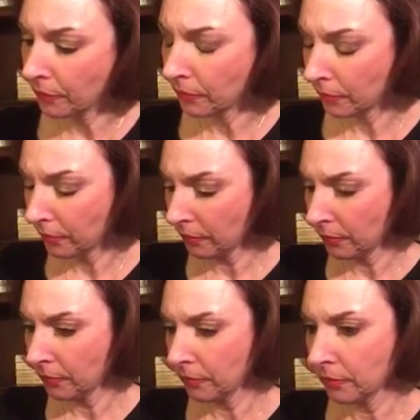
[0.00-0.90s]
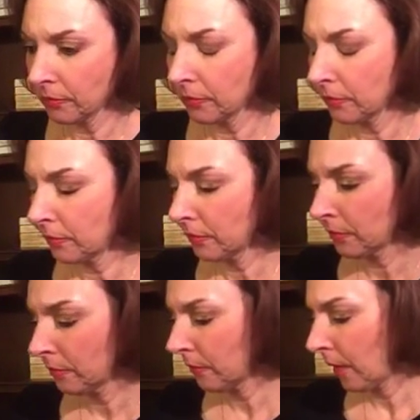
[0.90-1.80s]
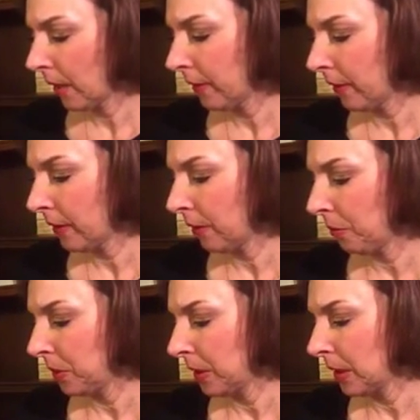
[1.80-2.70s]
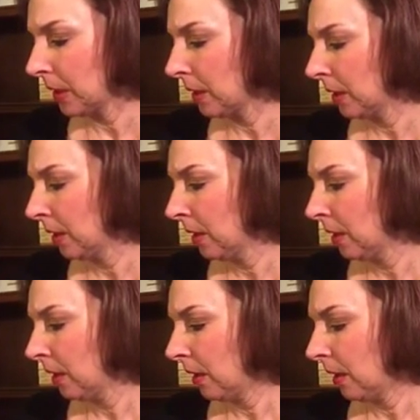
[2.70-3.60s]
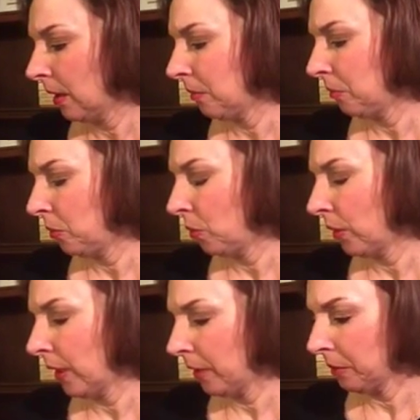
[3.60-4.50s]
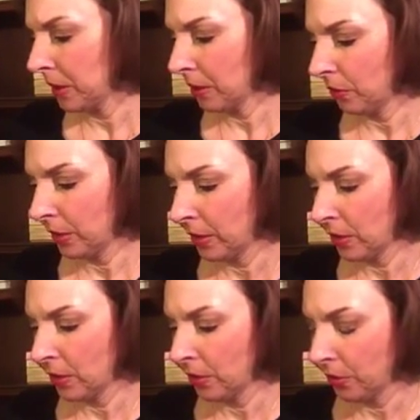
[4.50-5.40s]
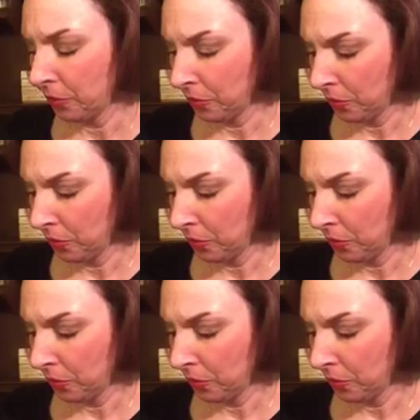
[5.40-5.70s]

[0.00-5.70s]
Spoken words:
I thought there was more I was going to.